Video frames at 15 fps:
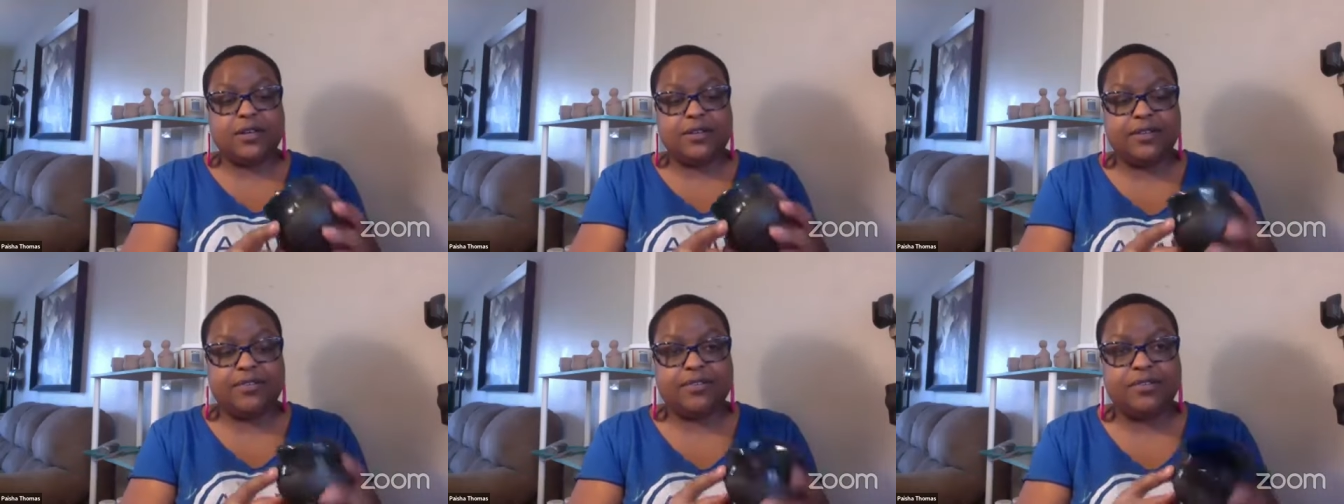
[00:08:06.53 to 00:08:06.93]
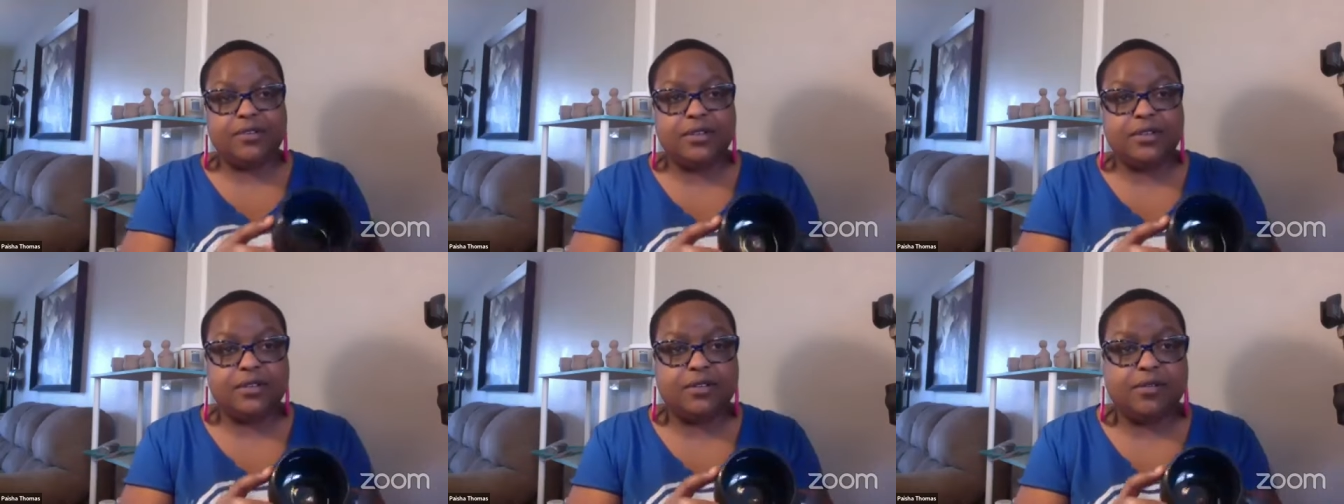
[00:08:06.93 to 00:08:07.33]
and I've
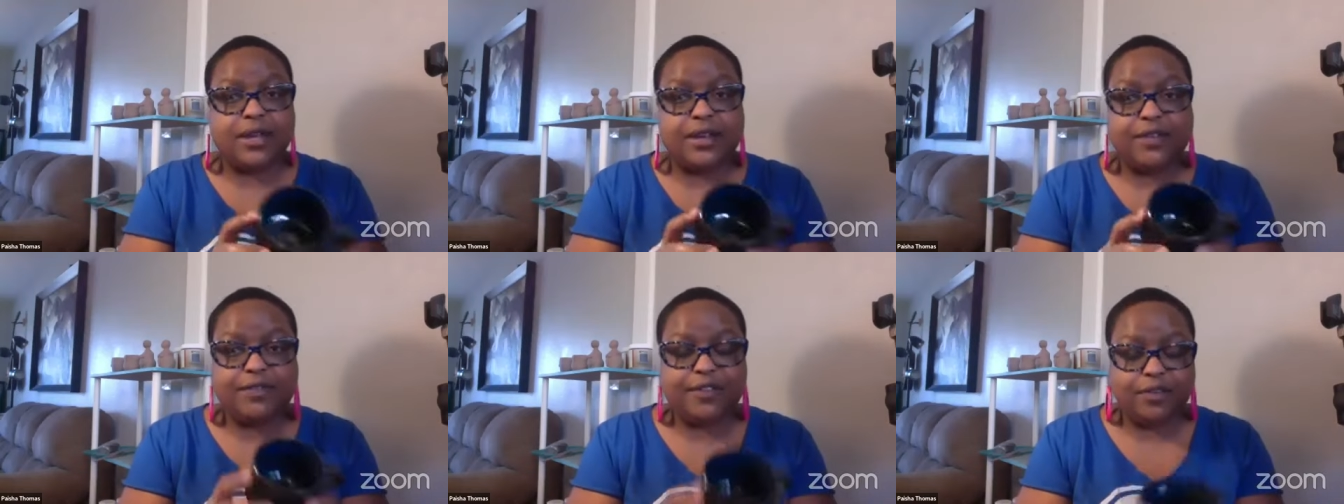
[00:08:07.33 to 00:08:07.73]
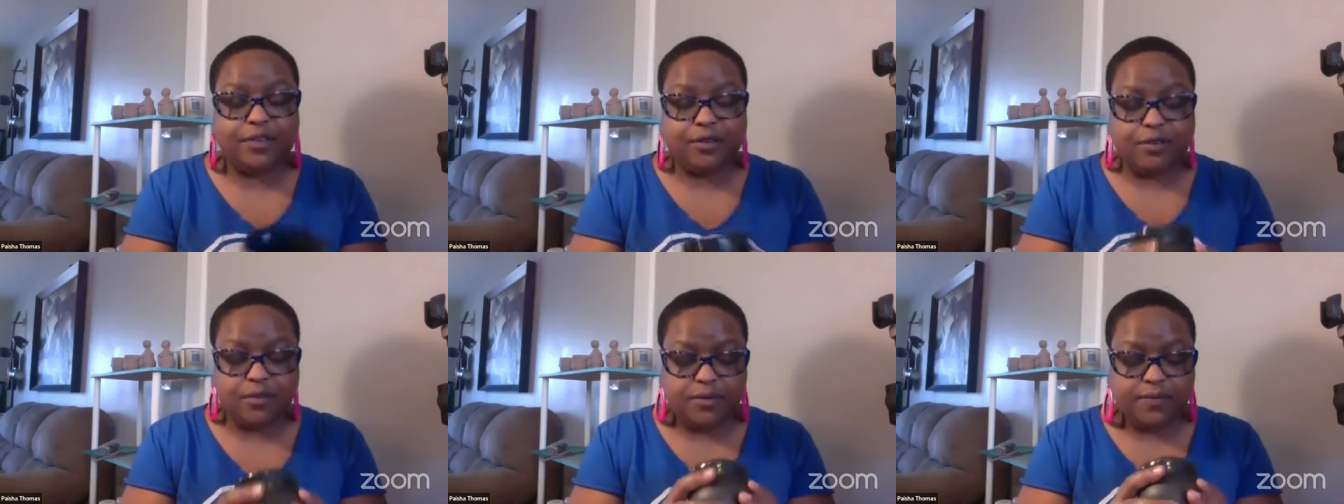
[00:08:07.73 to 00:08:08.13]
ruined quite a
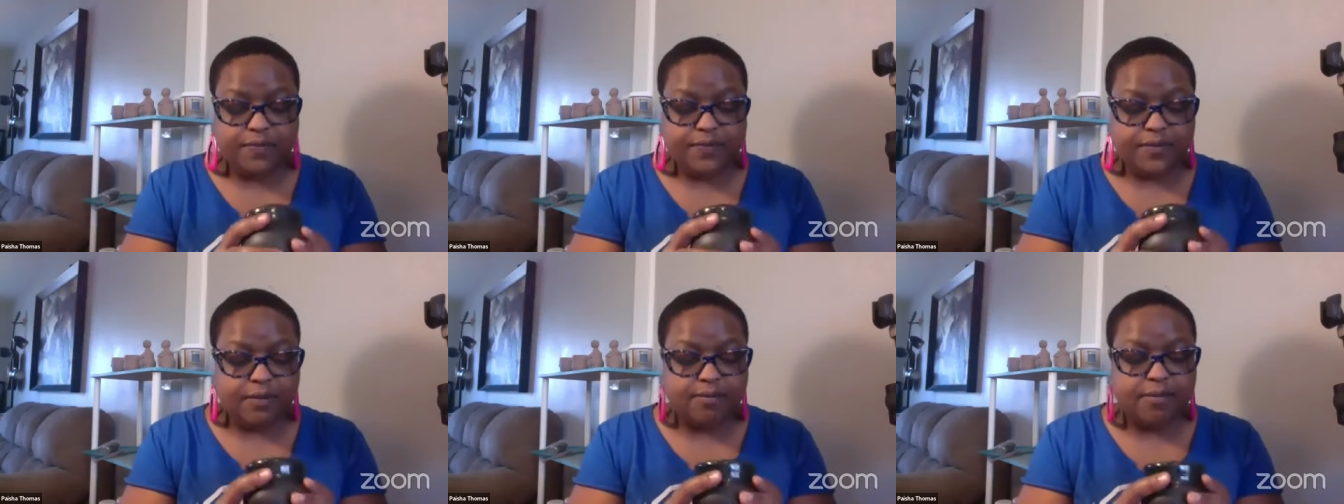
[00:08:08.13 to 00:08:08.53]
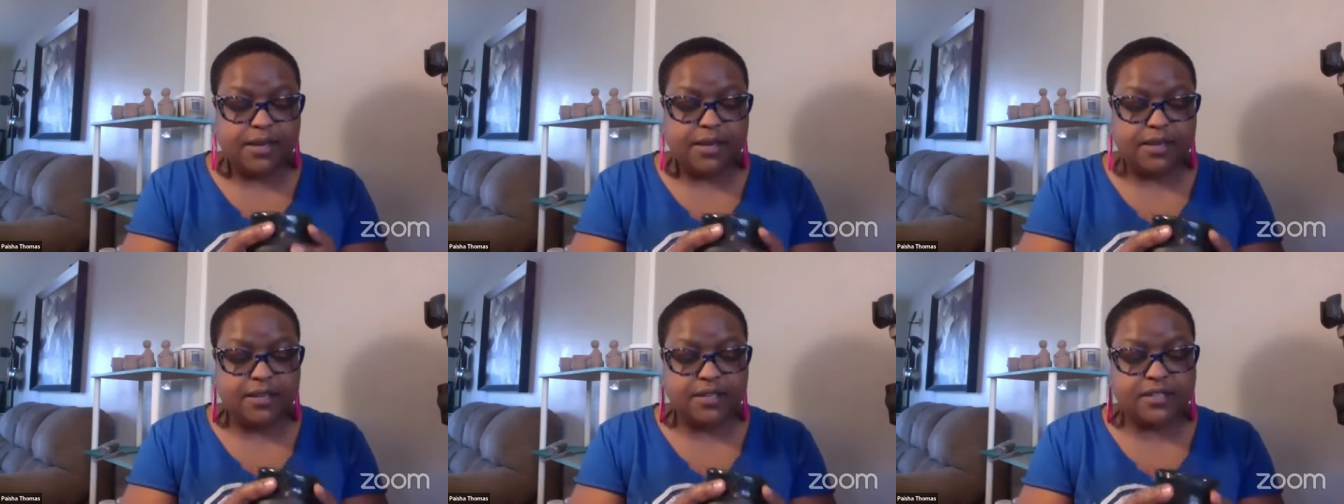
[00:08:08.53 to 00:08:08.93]
few
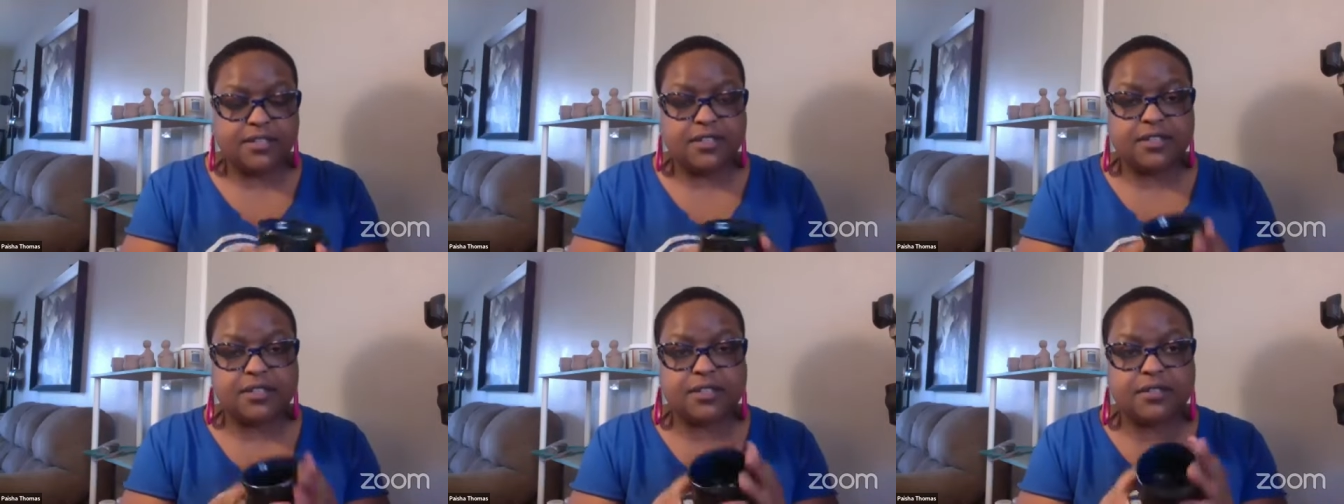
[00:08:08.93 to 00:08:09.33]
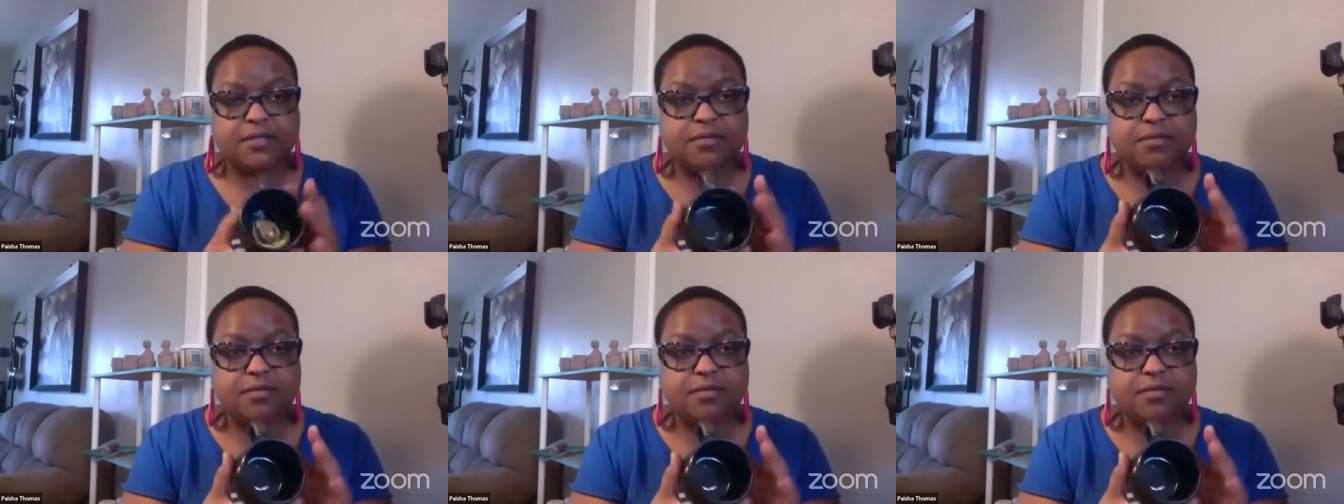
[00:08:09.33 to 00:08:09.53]
mugs just